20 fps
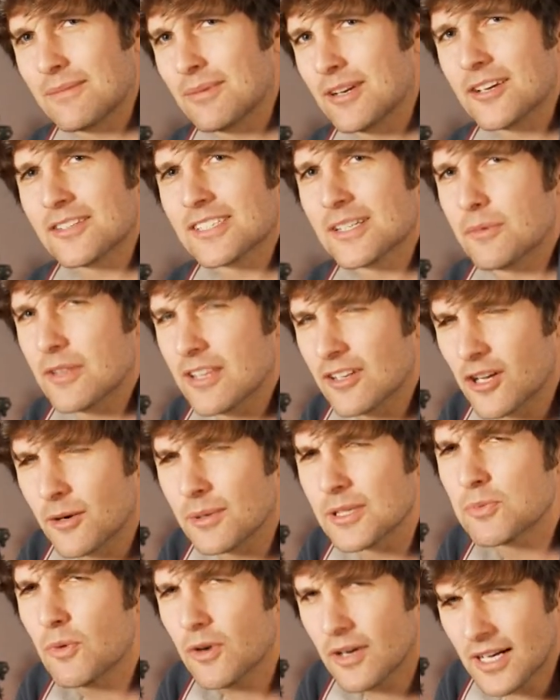below somewhere in the
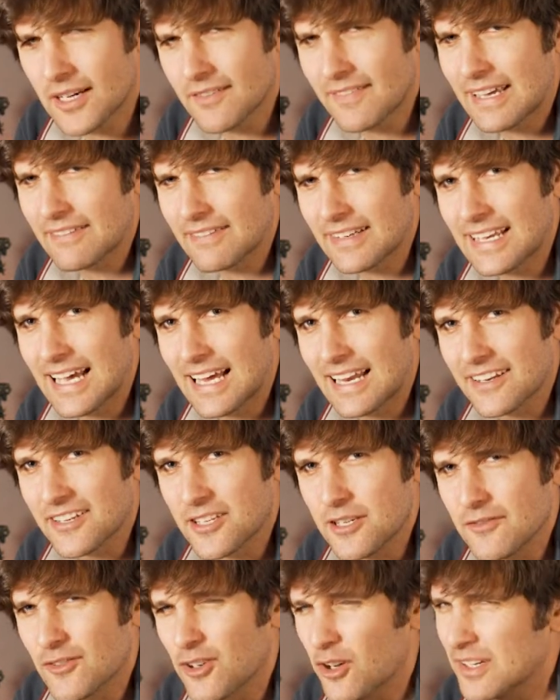comments what kind of advent calendar
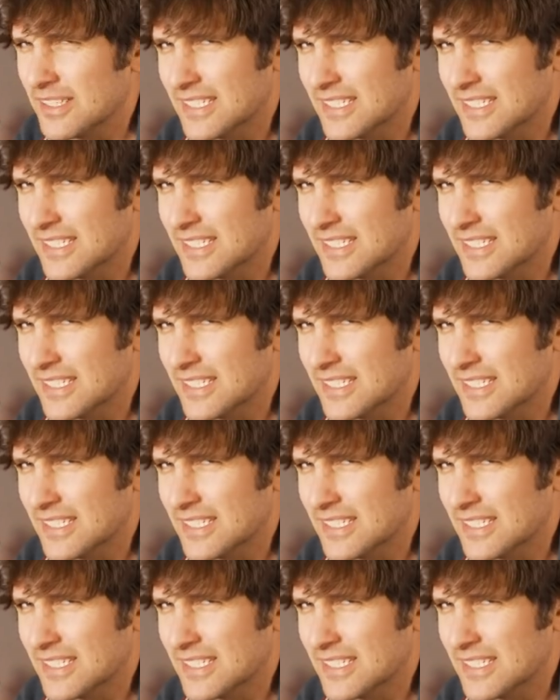you've got?